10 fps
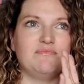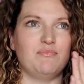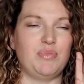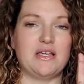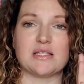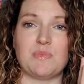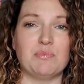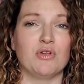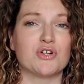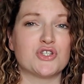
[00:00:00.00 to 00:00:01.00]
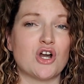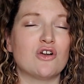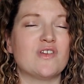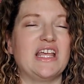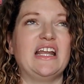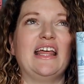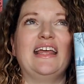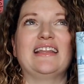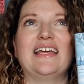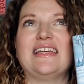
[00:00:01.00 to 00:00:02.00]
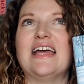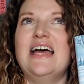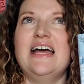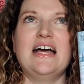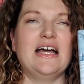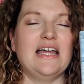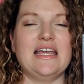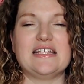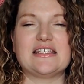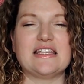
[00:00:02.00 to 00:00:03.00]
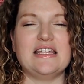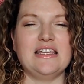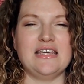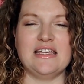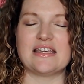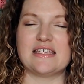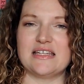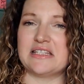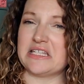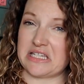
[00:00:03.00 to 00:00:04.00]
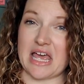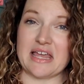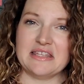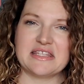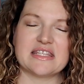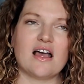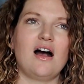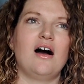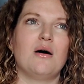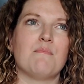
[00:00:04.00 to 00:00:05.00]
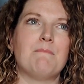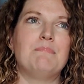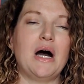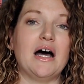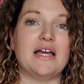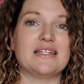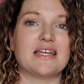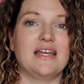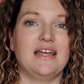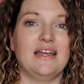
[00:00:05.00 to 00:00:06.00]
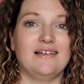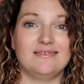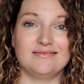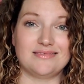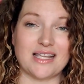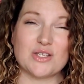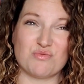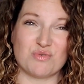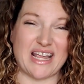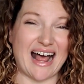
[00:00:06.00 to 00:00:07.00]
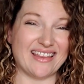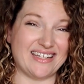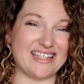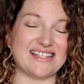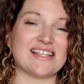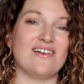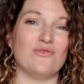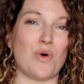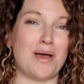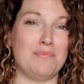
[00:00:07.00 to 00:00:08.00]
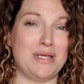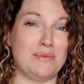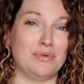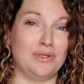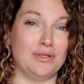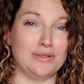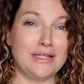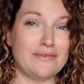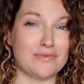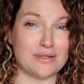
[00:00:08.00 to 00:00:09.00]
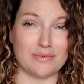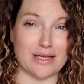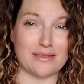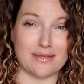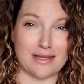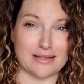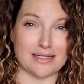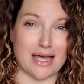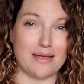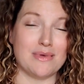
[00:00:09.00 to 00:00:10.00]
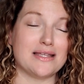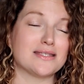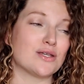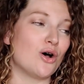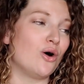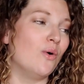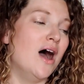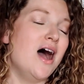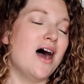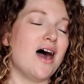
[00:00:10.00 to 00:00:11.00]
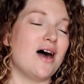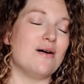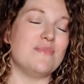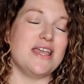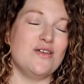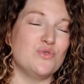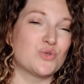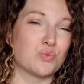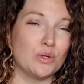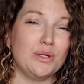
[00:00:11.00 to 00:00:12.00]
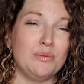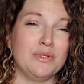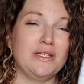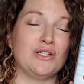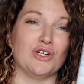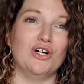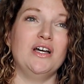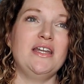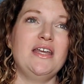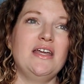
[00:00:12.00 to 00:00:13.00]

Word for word: because people are starving, and like it's, it gets intense. Um, but these are the realities of what people lived with at the time. And so um, it was really, really good,